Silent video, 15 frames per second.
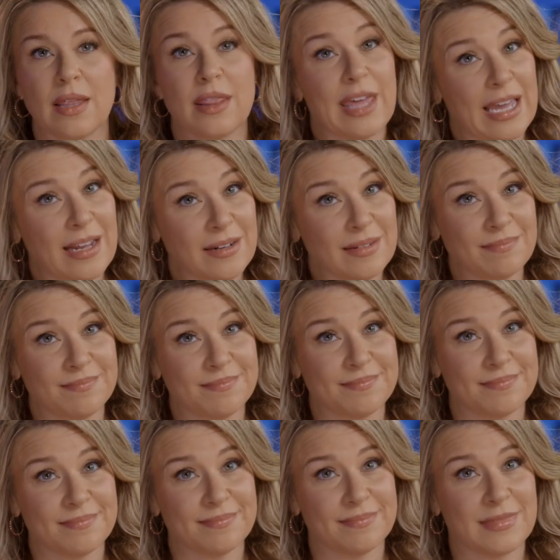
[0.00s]
Then
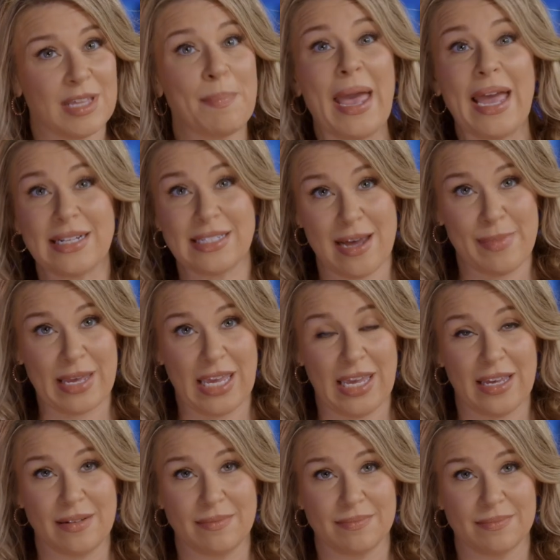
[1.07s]
the pandemic hit.